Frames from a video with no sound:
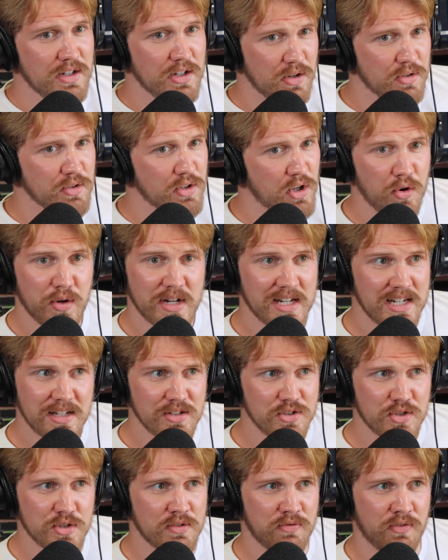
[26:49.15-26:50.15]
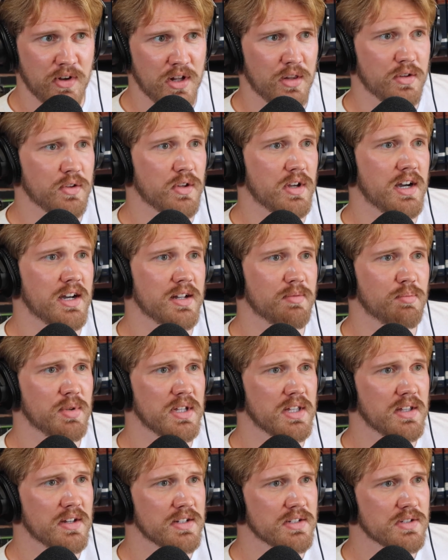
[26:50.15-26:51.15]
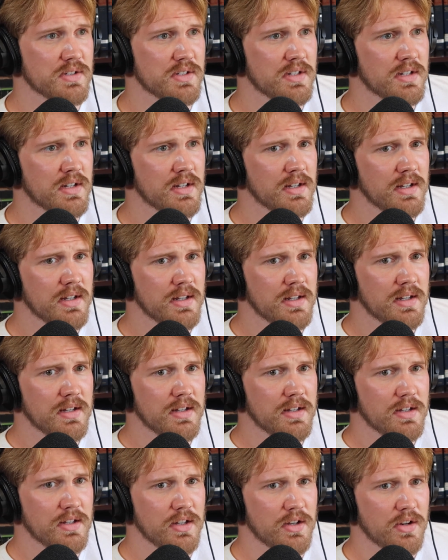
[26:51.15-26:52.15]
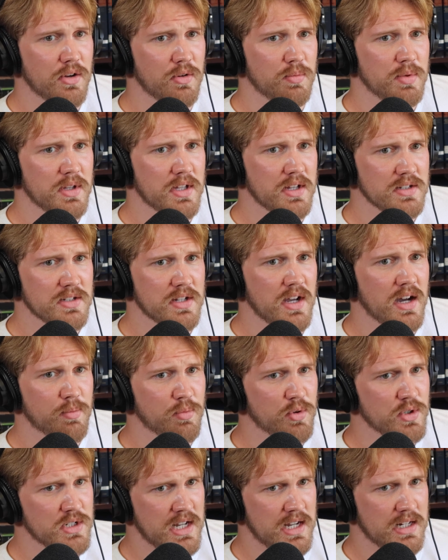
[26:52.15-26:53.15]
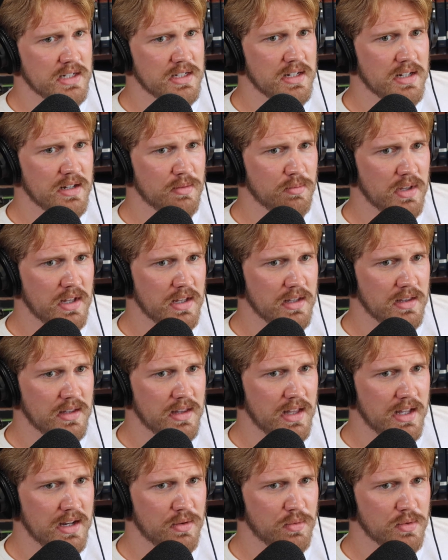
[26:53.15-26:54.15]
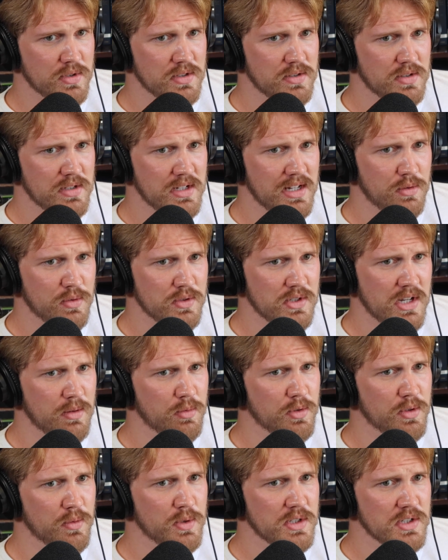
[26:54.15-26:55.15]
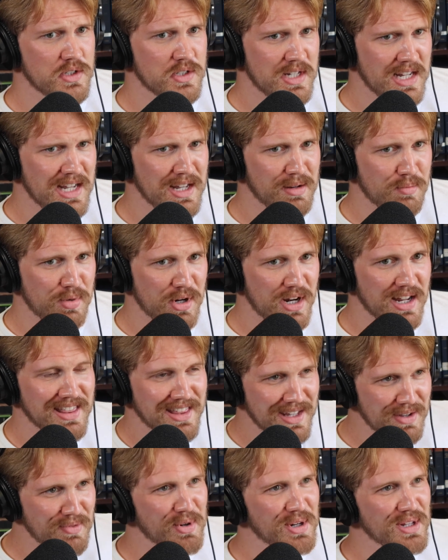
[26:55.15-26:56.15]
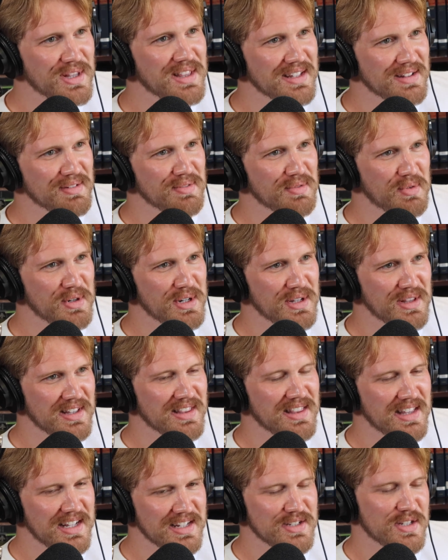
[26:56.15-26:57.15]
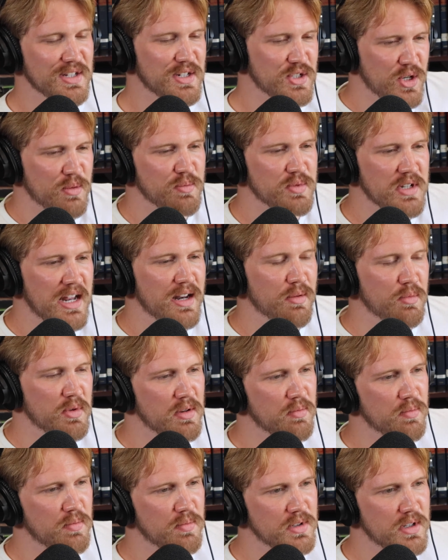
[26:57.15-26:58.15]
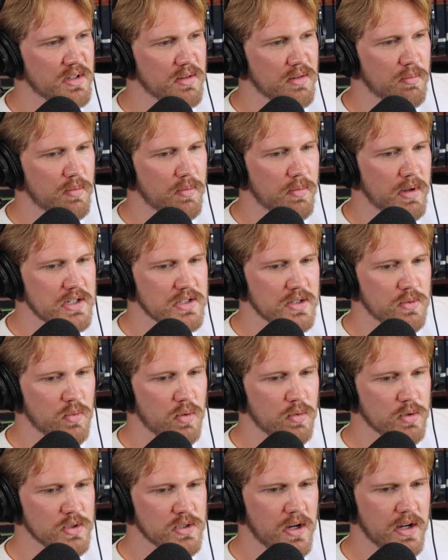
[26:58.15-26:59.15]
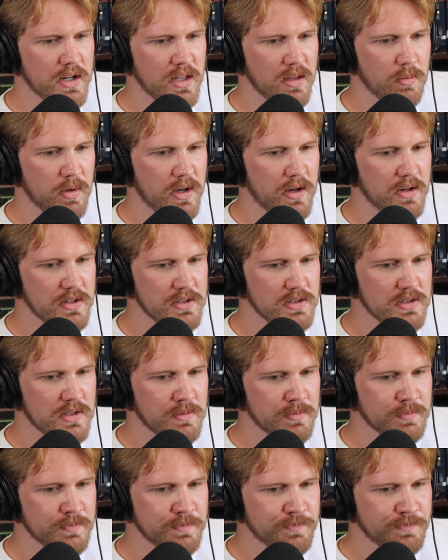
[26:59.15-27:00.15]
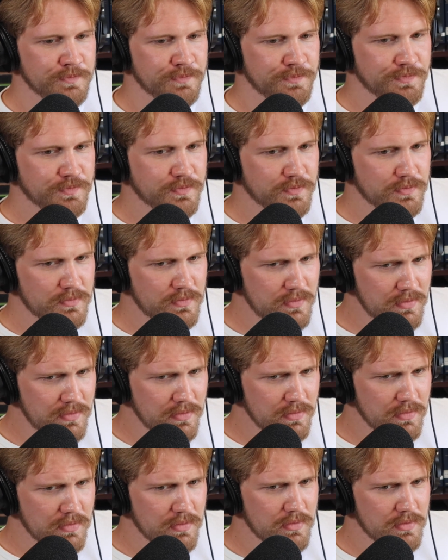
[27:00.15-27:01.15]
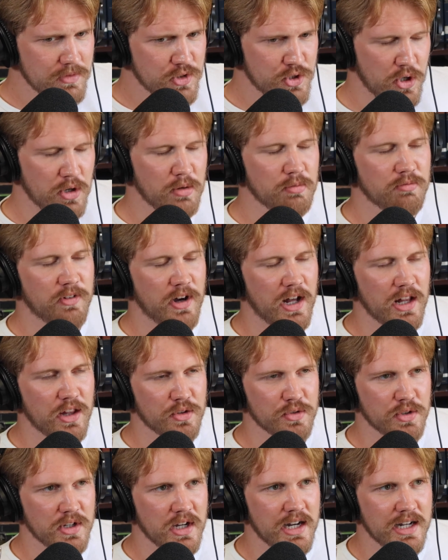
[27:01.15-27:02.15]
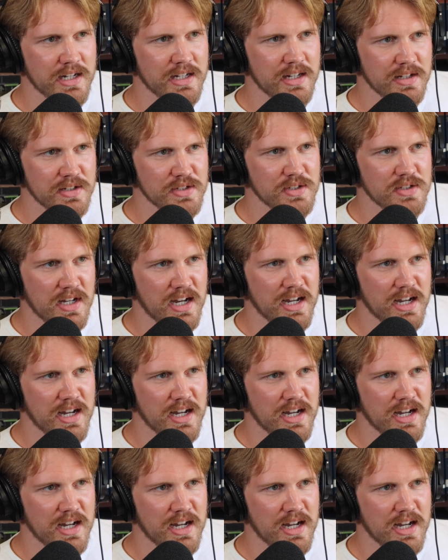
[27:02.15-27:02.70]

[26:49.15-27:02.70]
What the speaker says: no, he didn't just follow God because because God protected him, that it was able to withstand. But I think one of the things that jumped out at me based on what we're talking about is Job followed God in his